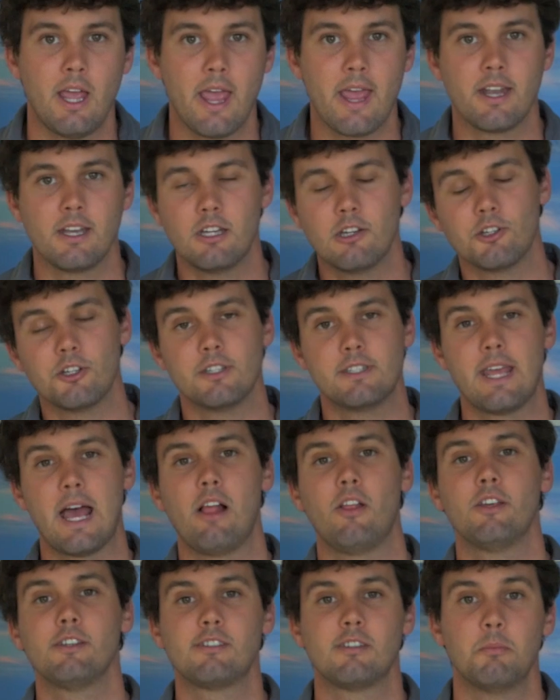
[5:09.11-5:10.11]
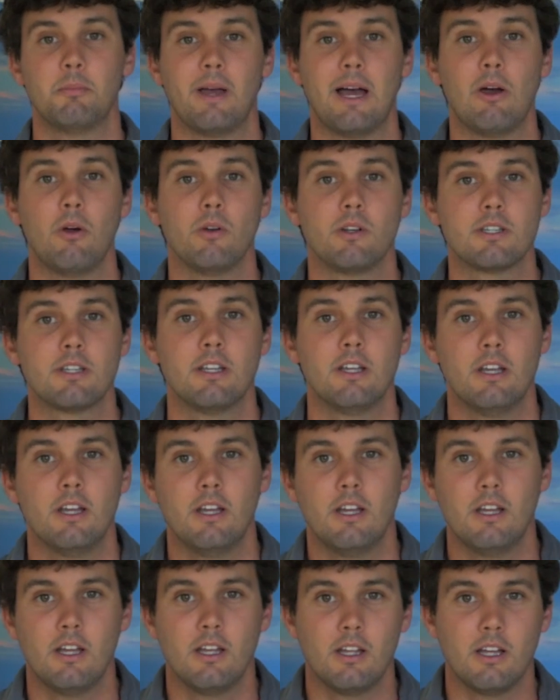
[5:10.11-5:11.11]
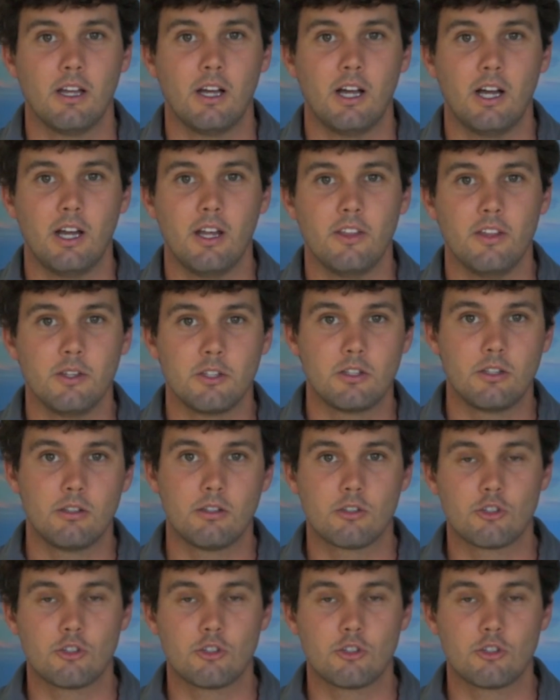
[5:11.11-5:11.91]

And here to tell us about The